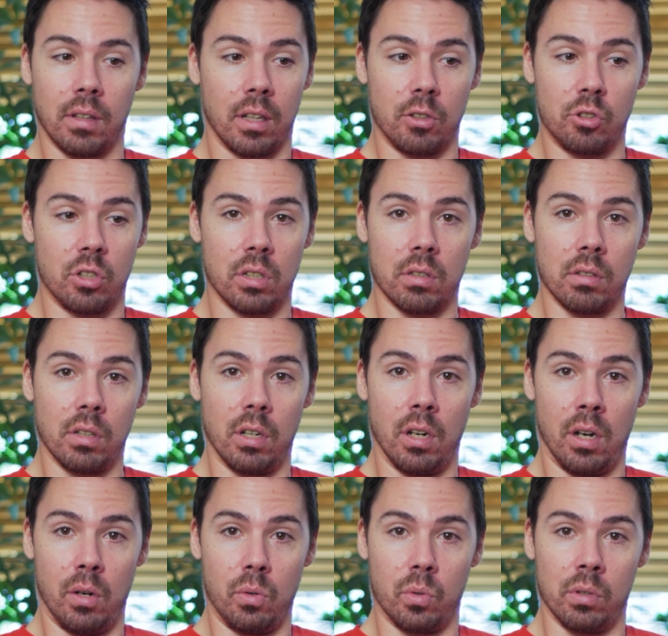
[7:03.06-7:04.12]
That's just
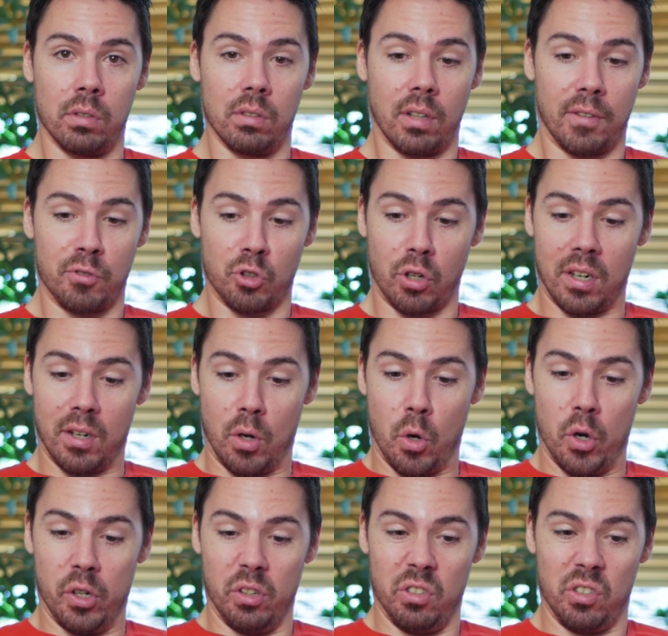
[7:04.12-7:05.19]
no. I've tried
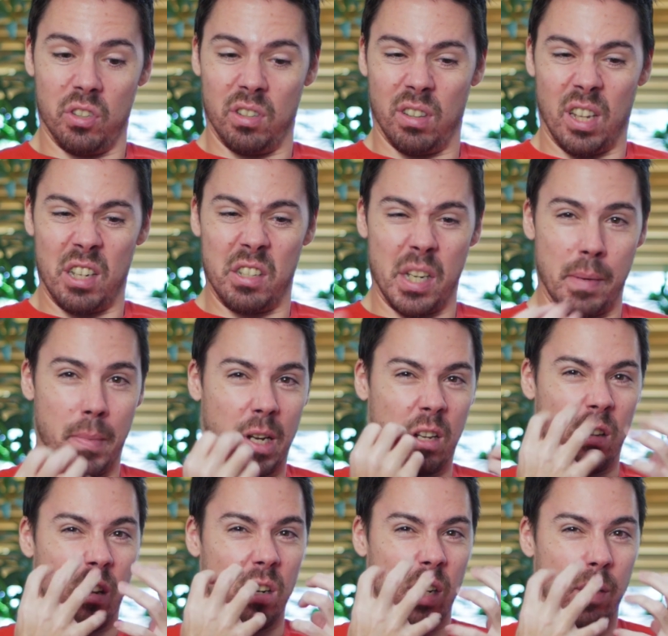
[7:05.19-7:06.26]
oils, they seem to
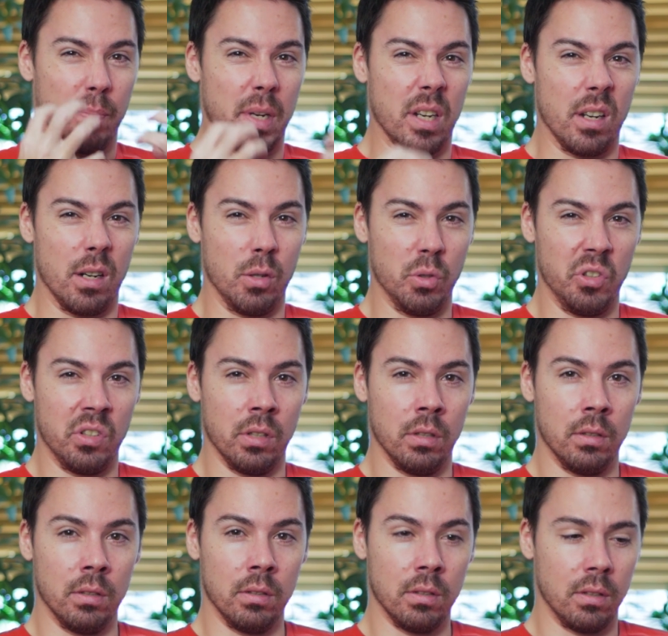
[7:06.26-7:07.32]
clog up my nose.
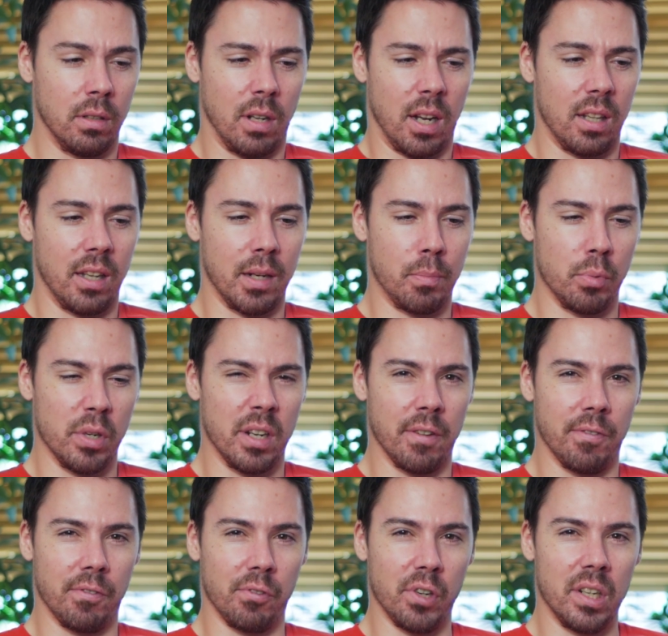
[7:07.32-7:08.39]
I like being
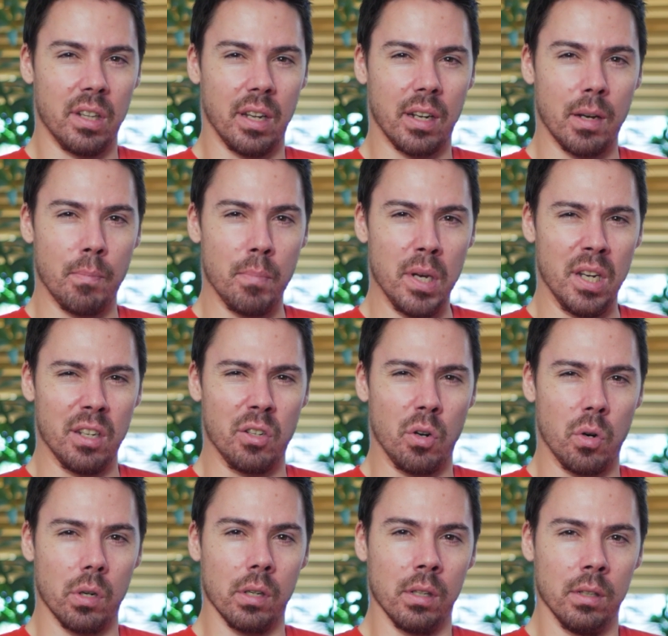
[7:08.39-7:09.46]
free like a
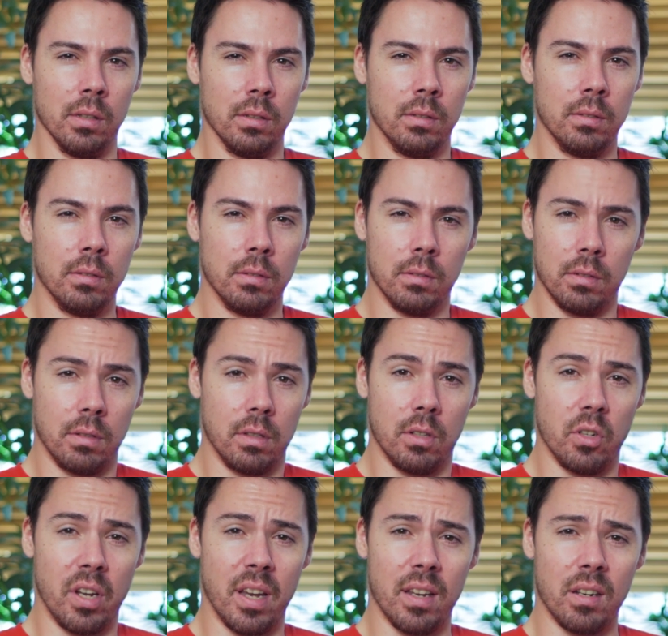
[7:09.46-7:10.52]
minotaur.
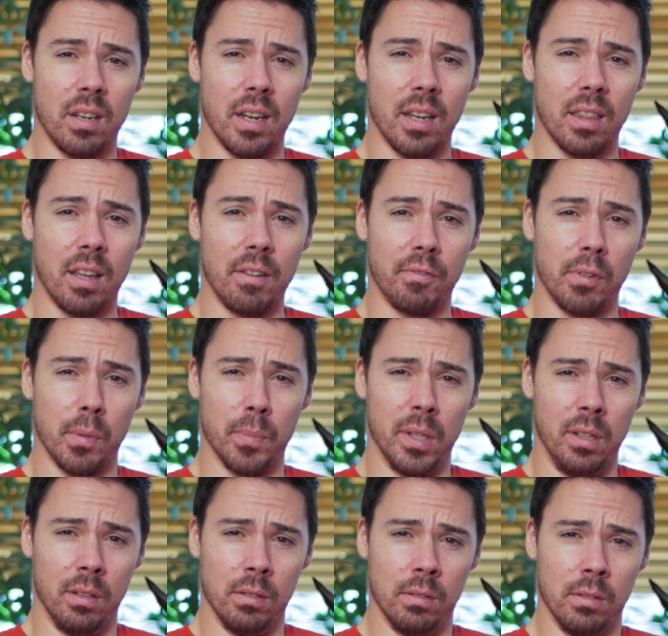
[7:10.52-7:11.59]
You can't take that from
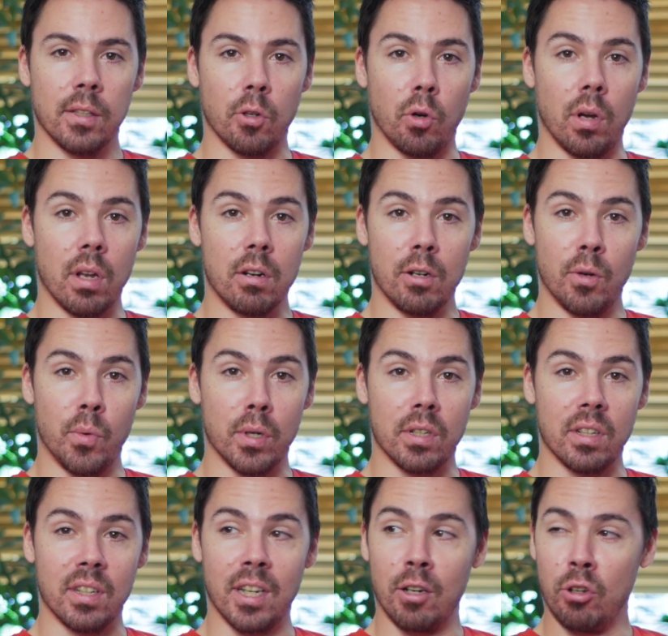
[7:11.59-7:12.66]
me. So I don't know what
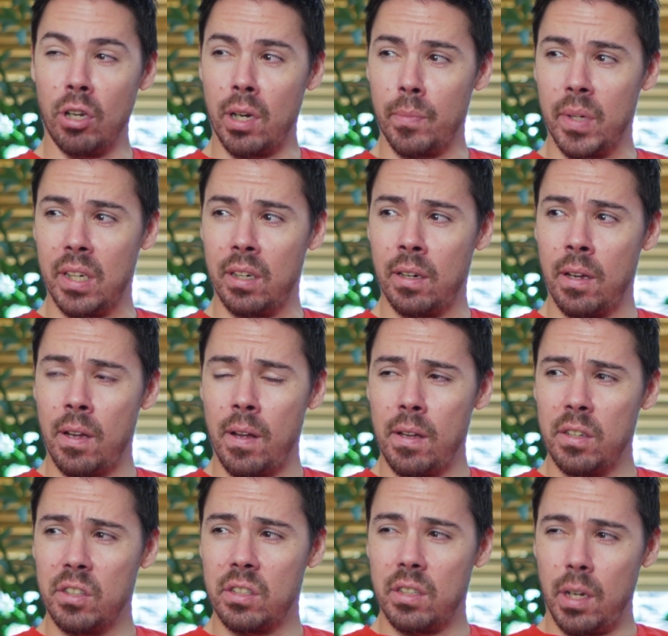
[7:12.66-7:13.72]
to tell you. I mean,
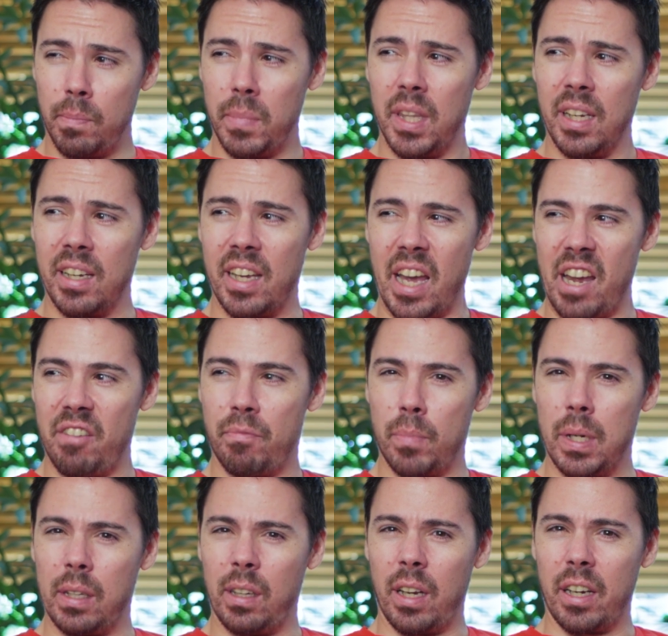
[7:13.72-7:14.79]
something gave
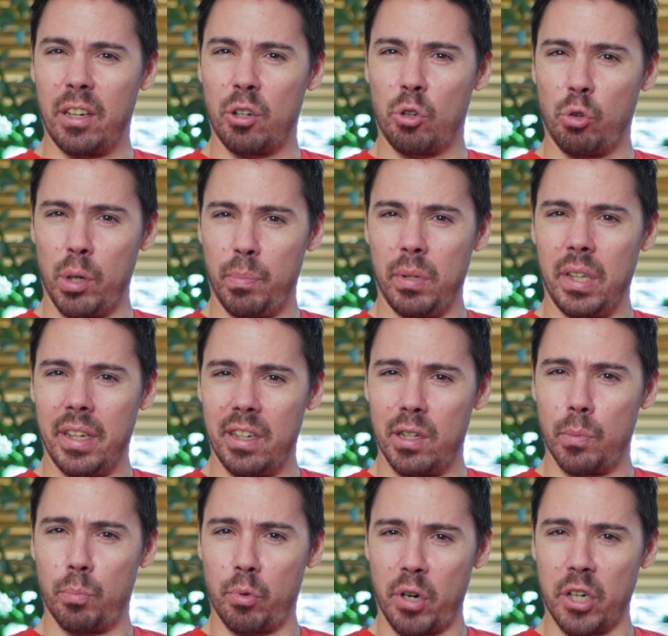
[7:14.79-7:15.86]
me like crippling
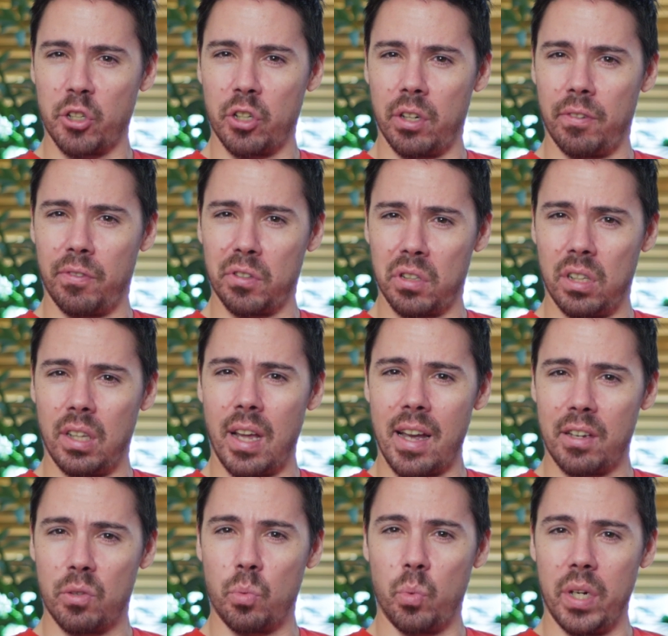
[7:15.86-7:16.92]
depression for the
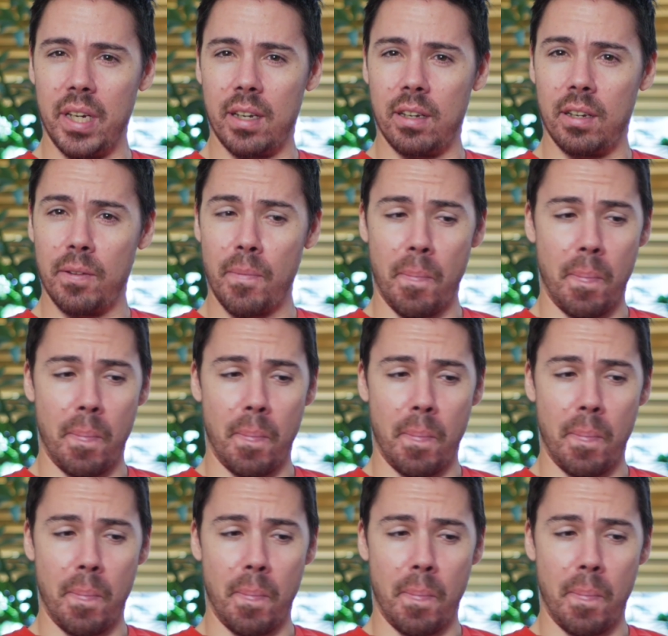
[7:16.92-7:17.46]
last week.